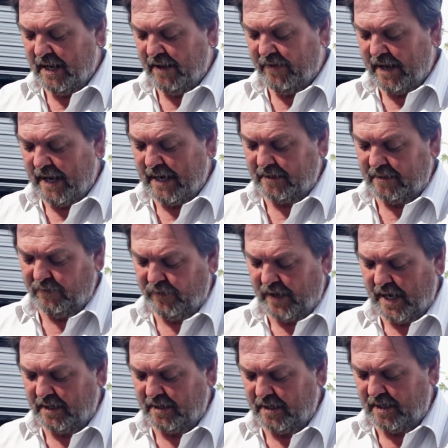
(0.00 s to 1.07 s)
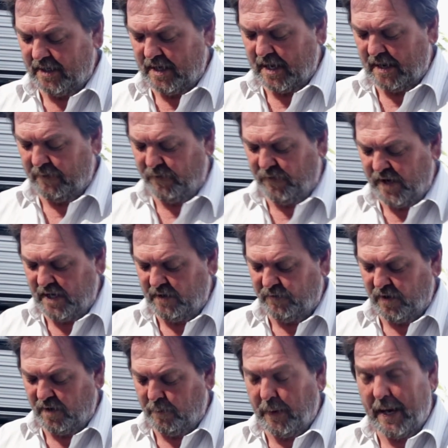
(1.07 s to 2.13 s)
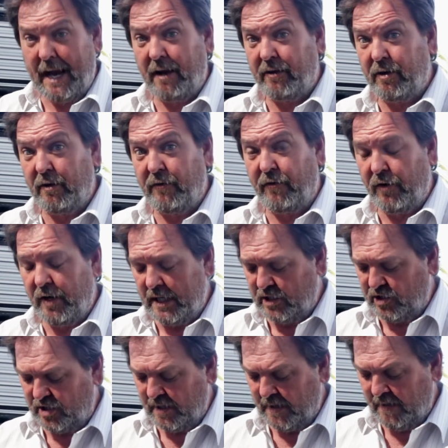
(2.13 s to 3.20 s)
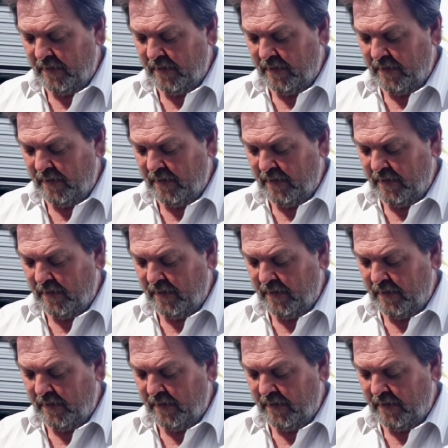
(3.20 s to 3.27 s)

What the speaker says: they activate the feed for the power to the fridge.